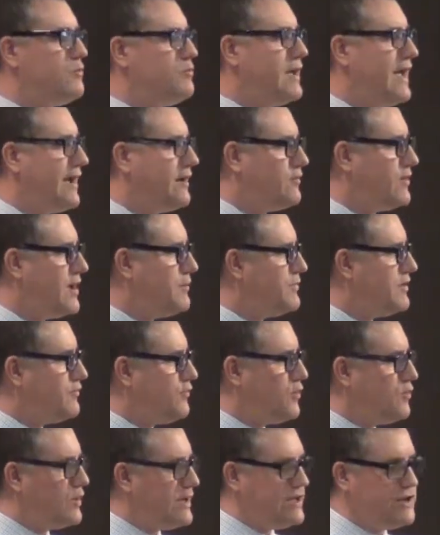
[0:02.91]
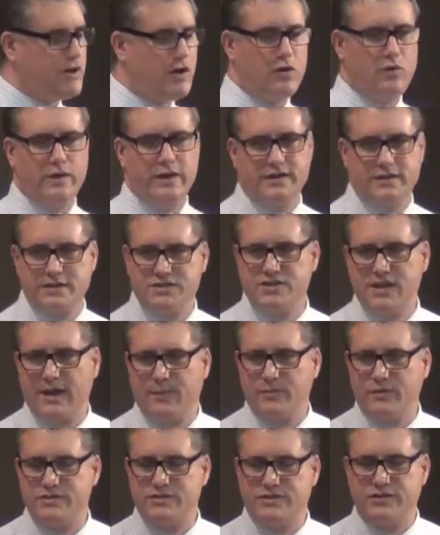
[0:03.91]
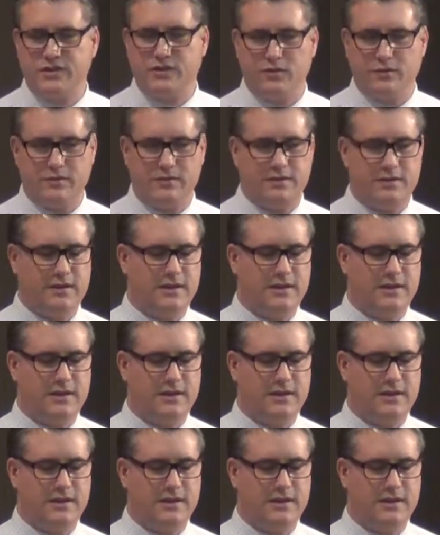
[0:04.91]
background before we go into chapter 2.